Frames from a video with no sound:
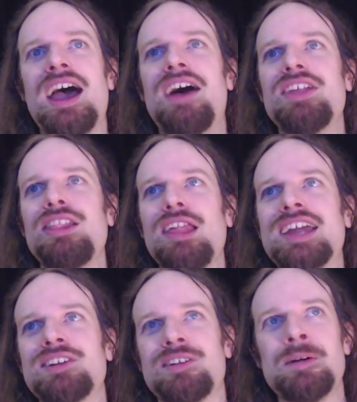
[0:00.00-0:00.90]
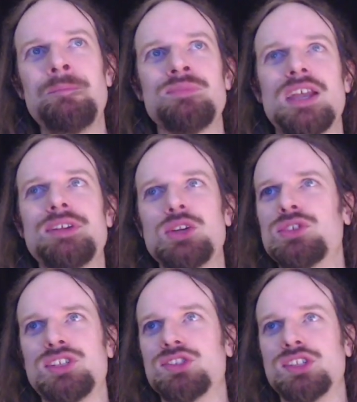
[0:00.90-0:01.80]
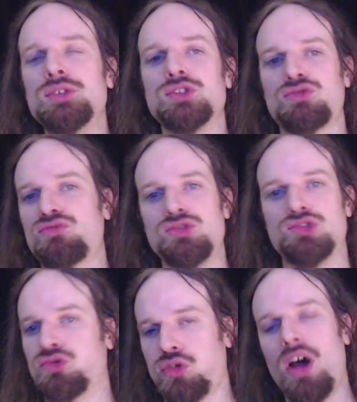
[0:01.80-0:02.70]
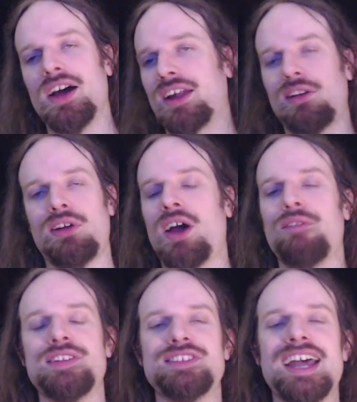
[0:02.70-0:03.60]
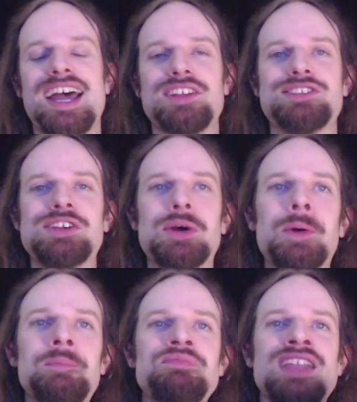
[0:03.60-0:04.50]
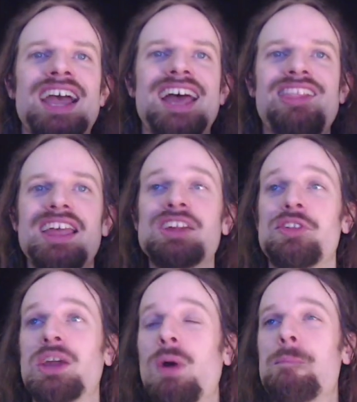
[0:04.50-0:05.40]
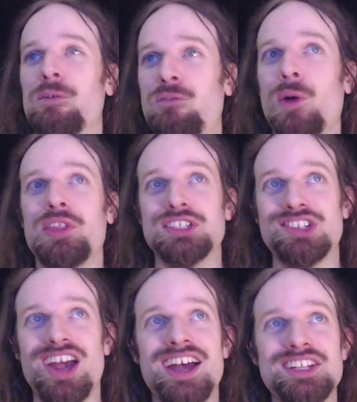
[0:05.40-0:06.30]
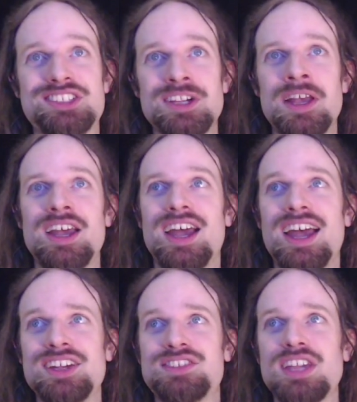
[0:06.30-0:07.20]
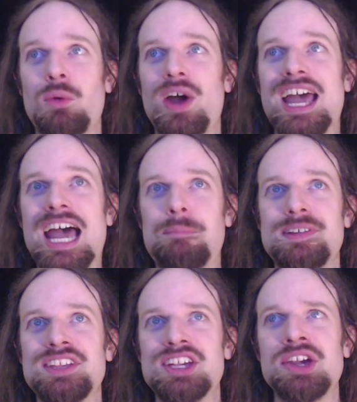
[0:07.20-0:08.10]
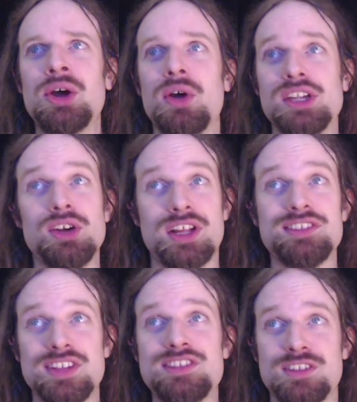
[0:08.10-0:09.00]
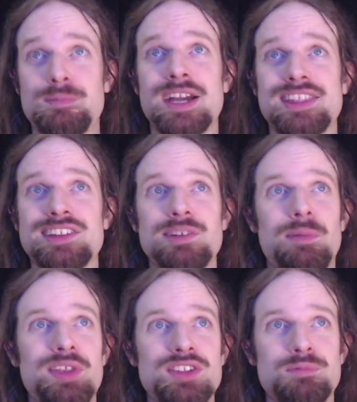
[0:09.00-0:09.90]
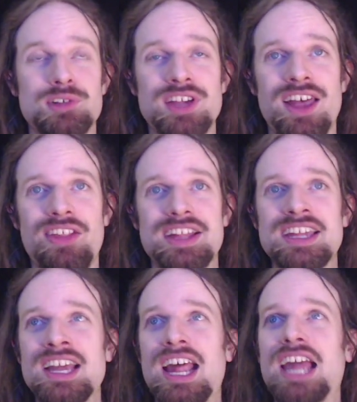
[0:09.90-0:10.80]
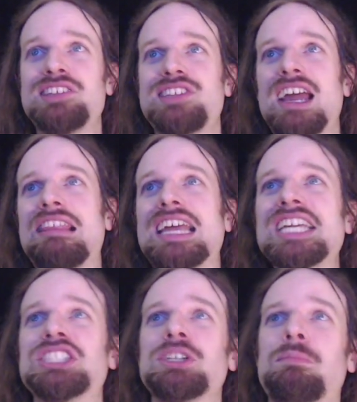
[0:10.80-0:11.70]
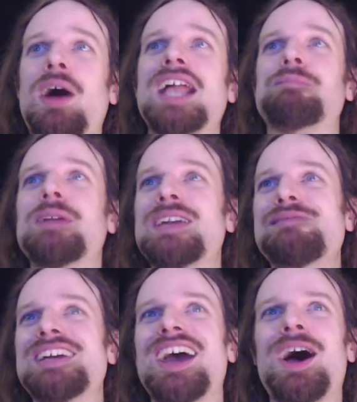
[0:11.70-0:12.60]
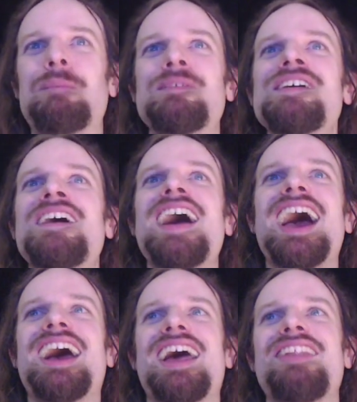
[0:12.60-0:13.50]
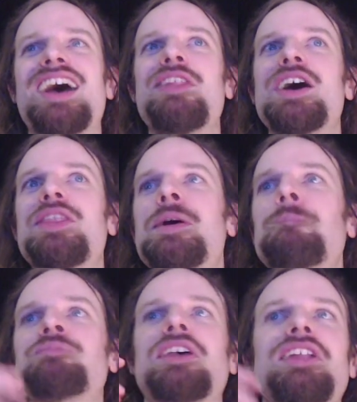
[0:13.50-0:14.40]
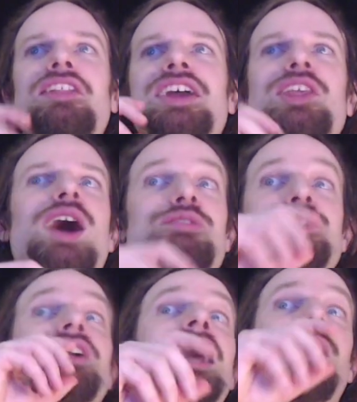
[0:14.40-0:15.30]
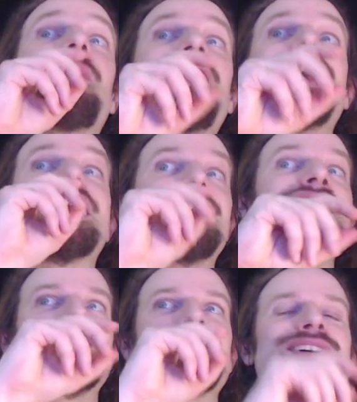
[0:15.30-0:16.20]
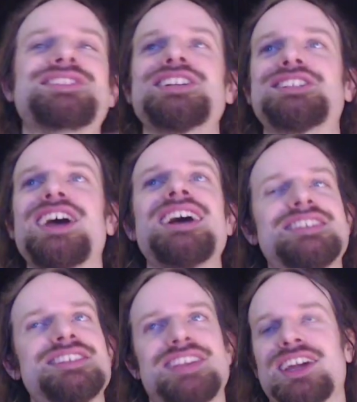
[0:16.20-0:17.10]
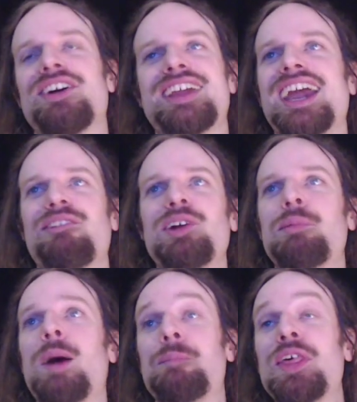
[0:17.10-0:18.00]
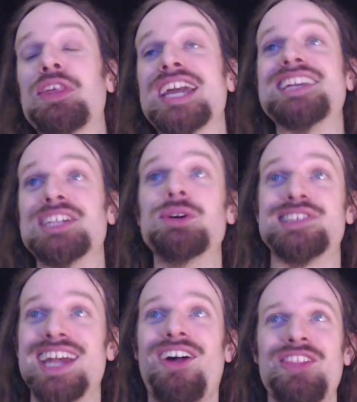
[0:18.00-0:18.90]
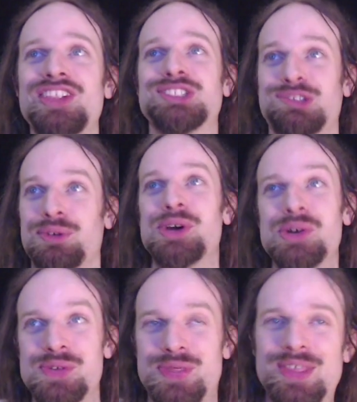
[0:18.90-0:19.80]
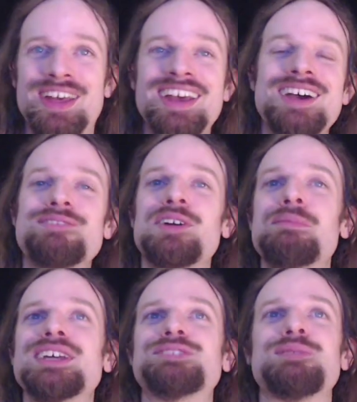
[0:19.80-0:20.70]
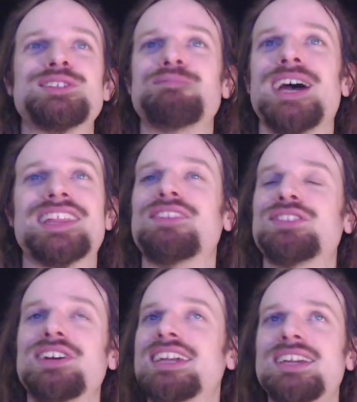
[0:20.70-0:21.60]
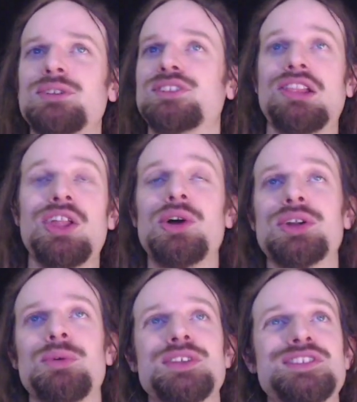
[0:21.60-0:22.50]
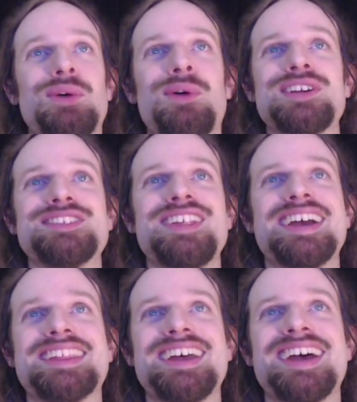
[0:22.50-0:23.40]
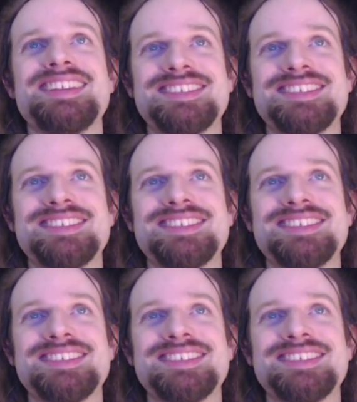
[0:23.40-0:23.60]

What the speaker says: And then later, he was drunk off his ass too. And later they went before the judge and he's saying, what happened to you? Because he's suspecting some police brutality. And he's saying, the Easter bunny beat me up. And then, like, the officer kind of went like this towards the judge. It's like, okay, I wrote him up. But the thing is, he was telling the truth from his perspective. So he was loaded with stories like that.